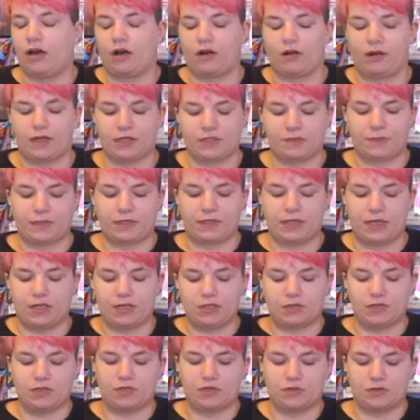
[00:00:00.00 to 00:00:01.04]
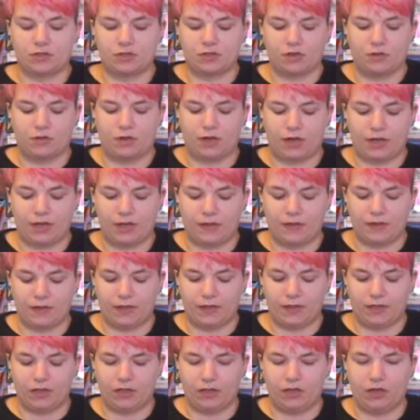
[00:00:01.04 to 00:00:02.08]
our expectations are so high
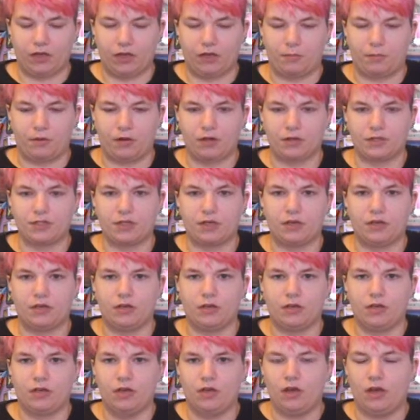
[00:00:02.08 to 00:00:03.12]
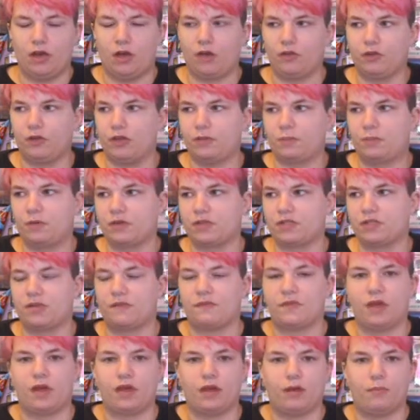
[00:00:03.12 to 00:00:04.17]
that a person... only the person
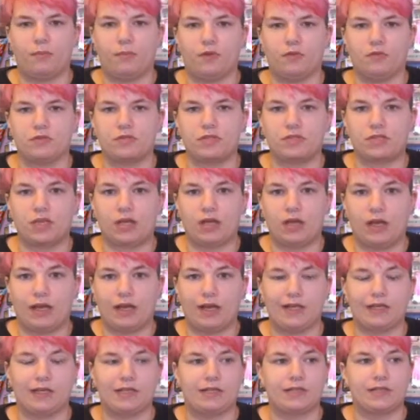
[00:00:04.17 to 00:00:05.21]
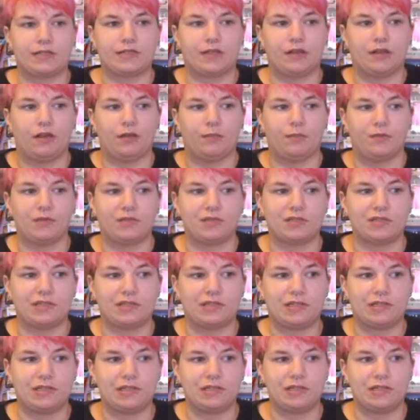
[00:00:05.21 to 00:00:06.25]
of the utmost kindness and utmost
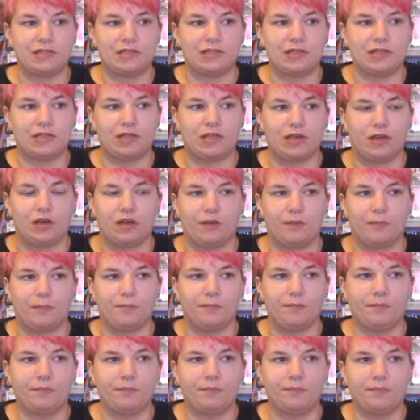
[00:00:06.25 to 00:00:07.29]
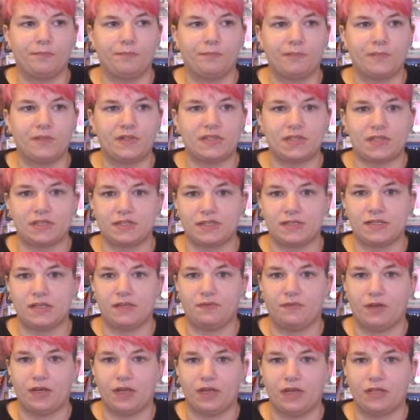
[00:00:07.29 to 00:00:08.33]
um,
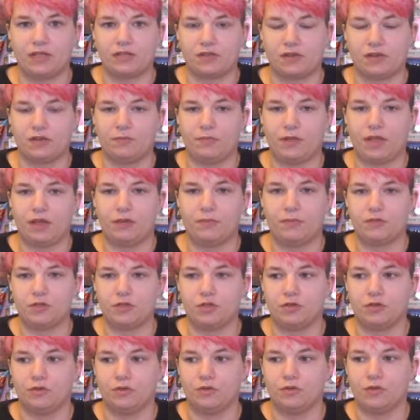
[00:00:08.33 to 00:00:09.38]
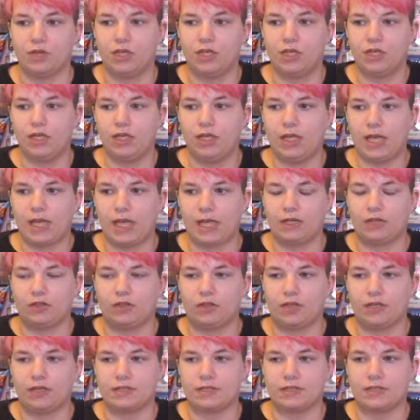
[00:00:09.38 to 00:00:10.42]
sensitivity is going to be able to
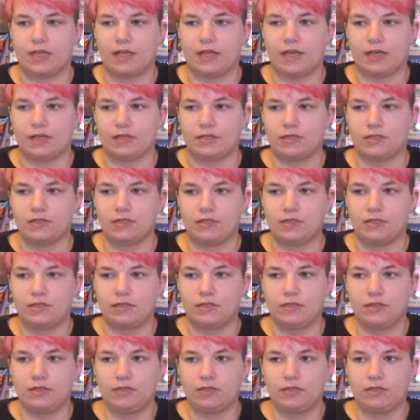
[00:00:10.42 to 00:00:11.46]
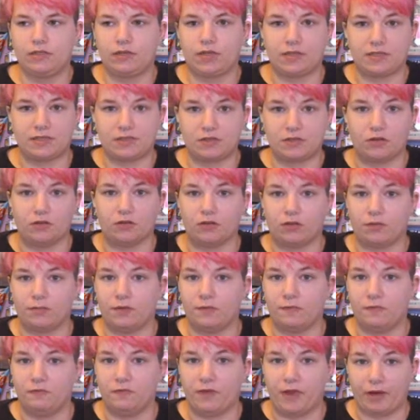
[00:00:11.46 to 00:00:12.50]
handle us, and it's still going to
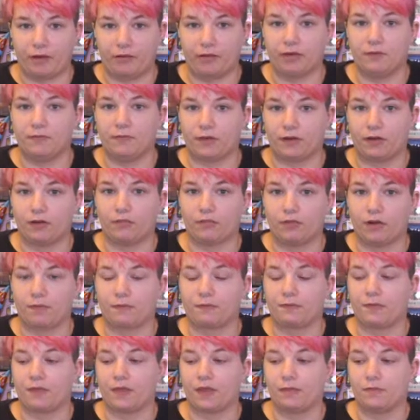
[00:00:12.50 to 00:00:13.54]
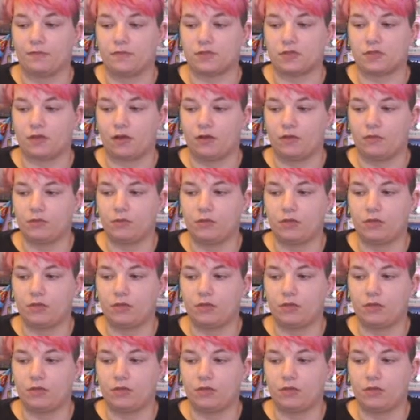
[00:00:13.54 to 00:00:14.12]
be very, very rough for them. So